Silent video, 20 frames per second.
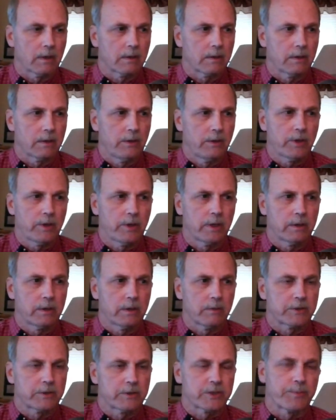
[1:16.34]
You
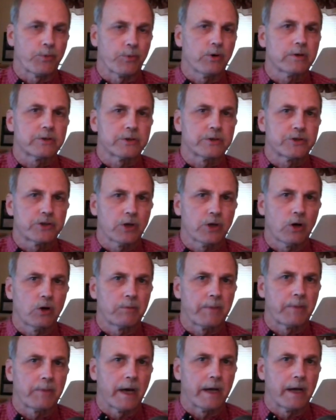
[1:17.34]
can support the show
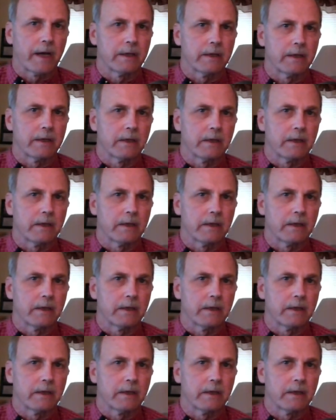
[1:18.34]
by,